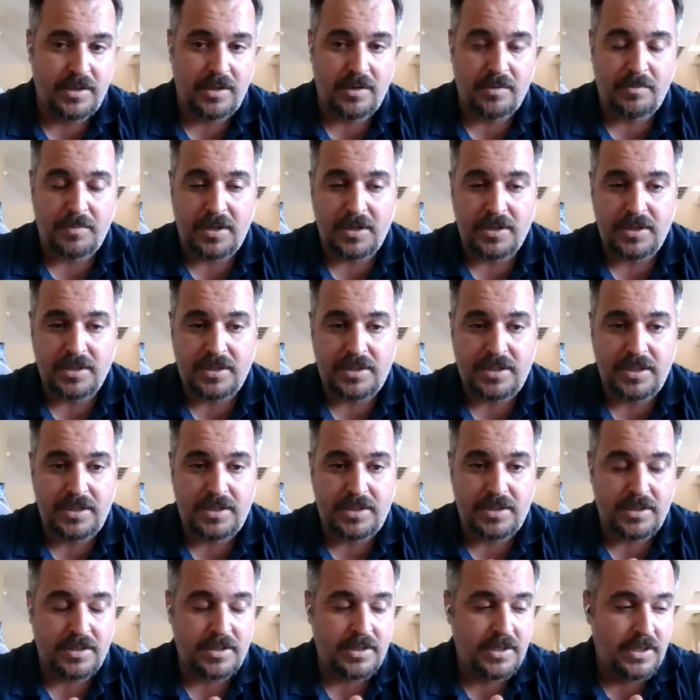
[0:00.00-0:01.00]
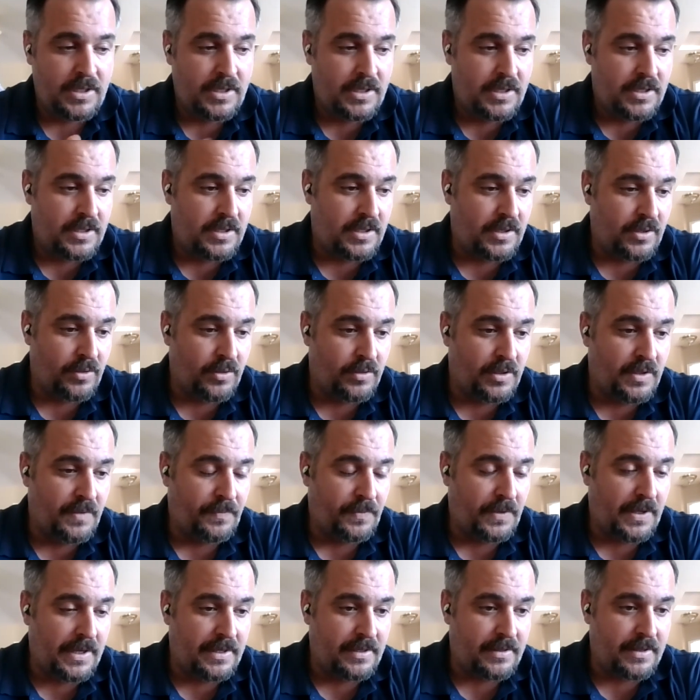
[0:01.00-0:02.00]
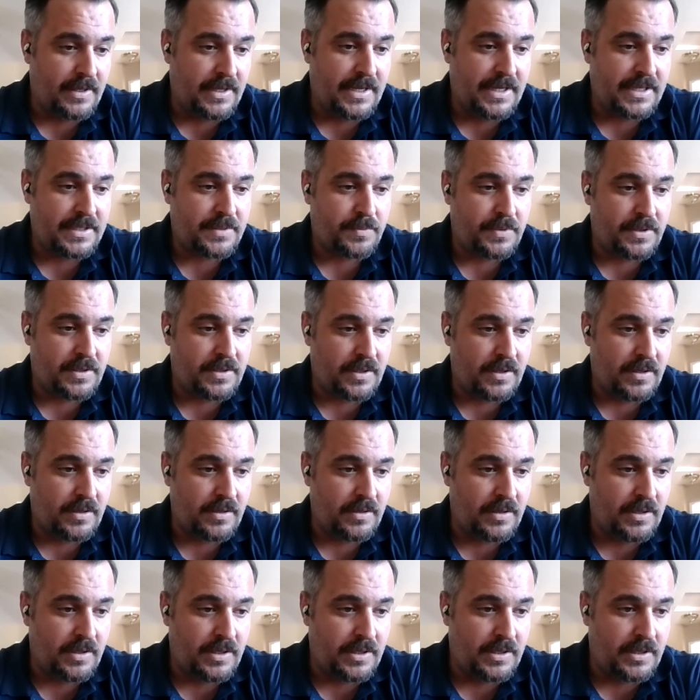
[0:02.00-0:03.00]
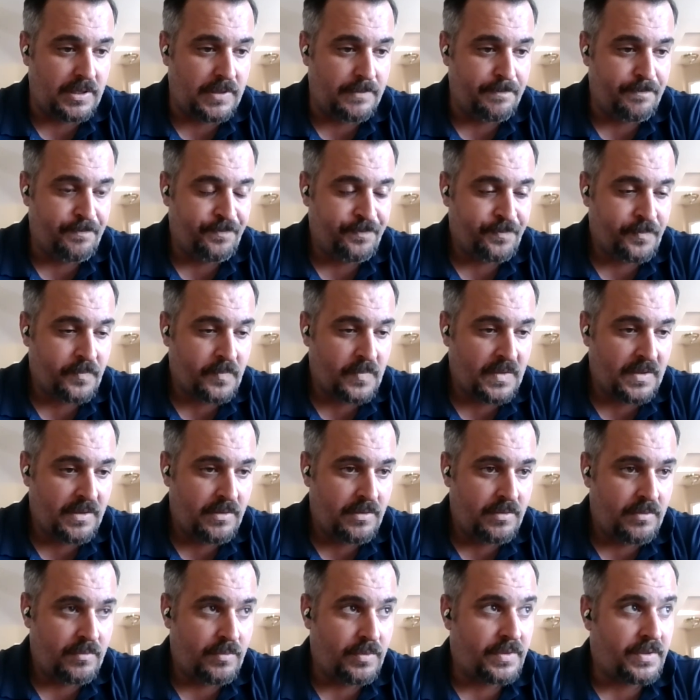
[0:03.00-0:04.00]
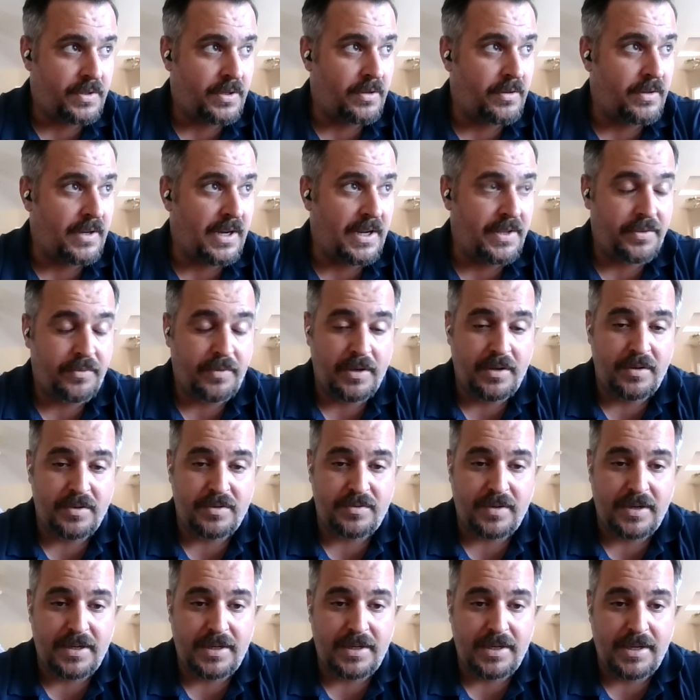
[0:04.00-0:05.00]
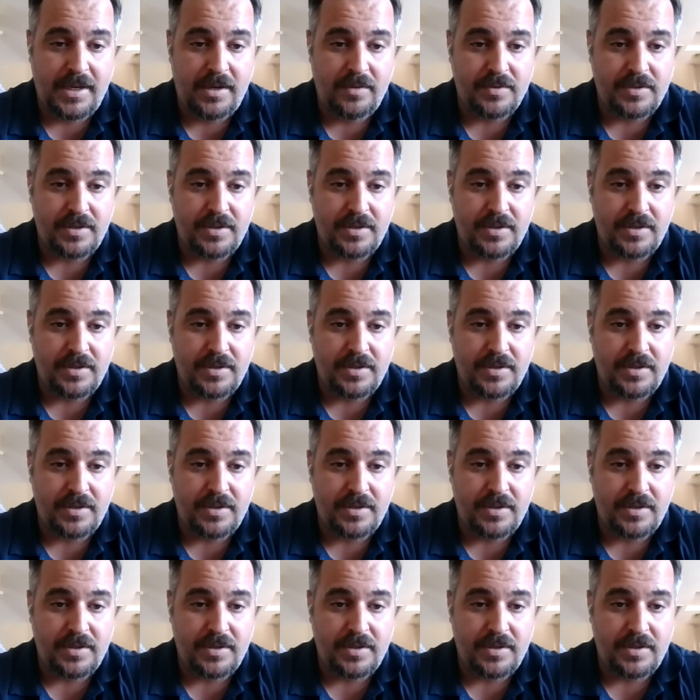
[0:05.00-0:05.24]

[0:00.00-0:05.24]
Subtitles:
Manya's teaching the early flight class with our ninth graders right now.